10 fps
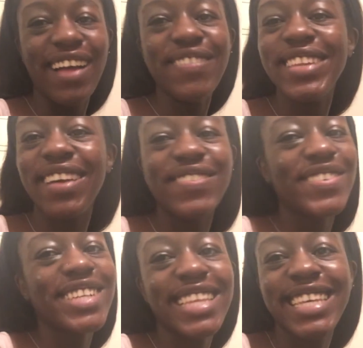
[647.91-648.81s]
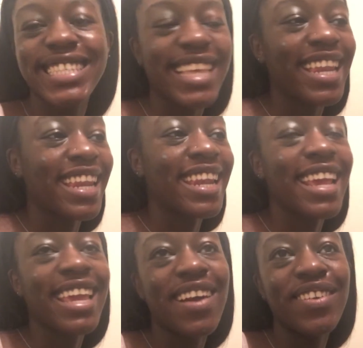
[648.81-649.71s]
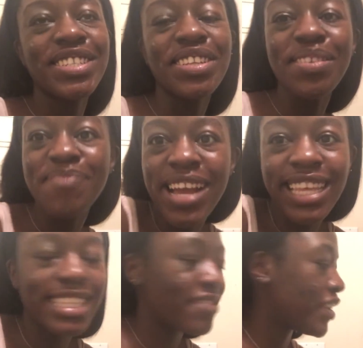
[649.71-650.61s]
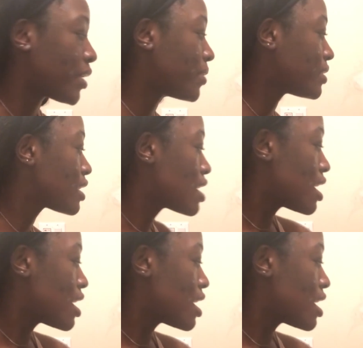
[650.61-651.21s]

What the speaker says: I'm really excited and I can't wait to look back at these videos